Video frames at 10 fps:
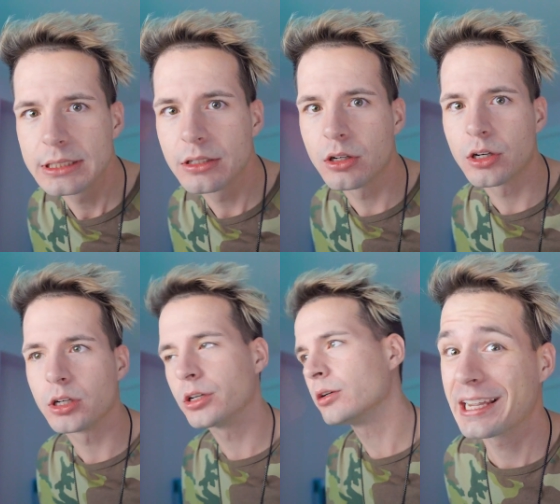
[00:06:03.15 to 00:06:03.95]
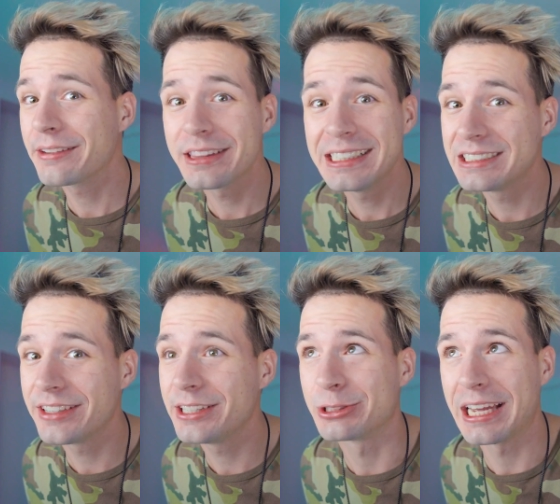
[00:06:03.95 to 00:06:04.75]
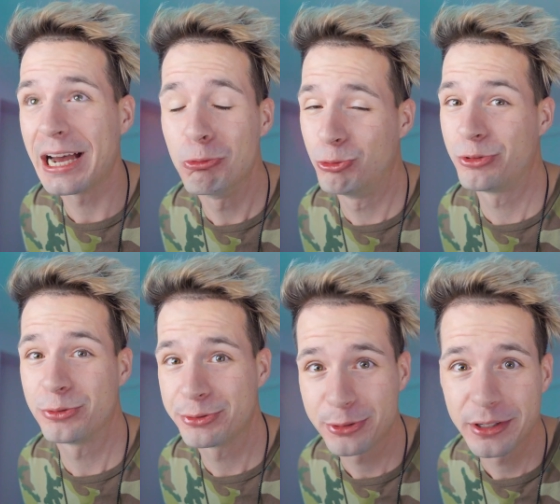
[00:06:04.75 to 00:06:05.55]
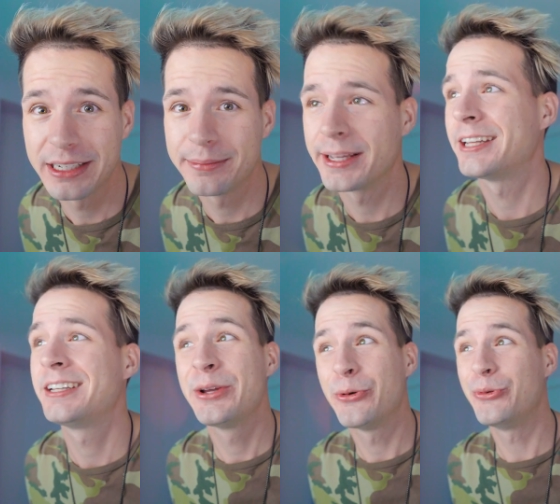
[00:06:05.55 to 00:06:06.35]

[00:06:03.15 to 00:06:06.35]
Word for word: real hard. We're giving these videos out for free, man.